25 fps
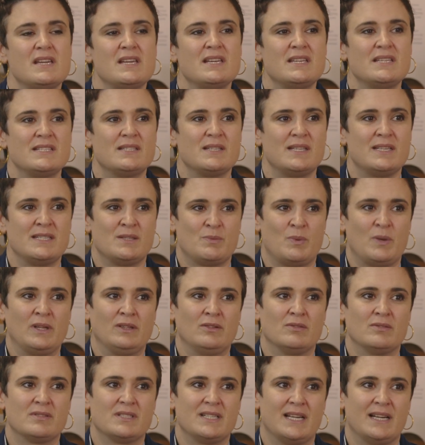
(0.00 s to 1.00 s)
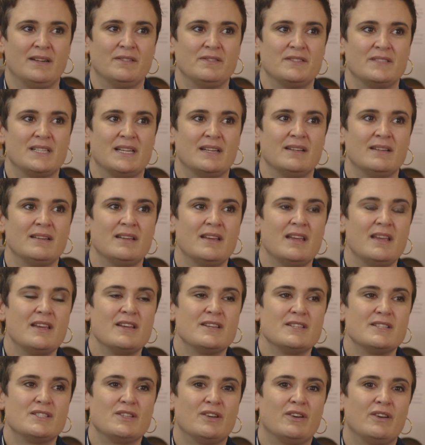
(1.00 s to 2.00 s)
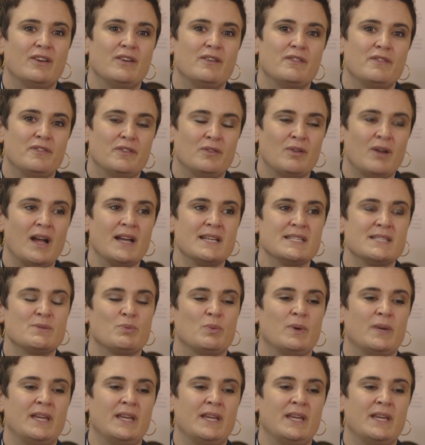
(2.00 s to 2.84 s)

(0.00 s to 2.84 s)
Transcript: is, is well looked after. So for us,